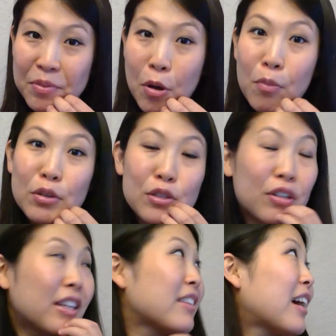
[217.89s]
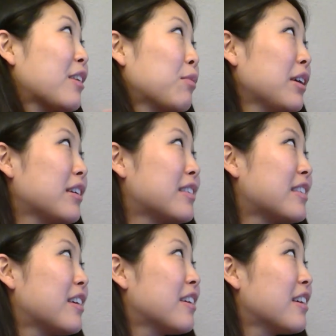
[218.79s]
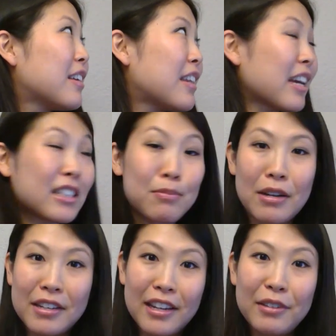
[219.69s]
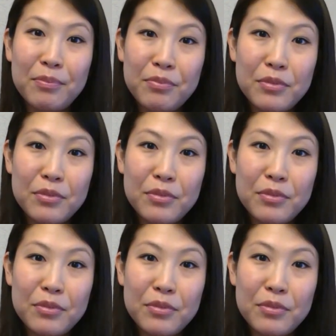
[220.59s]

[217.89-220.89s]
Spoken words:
Almost 39 weeks next Monday.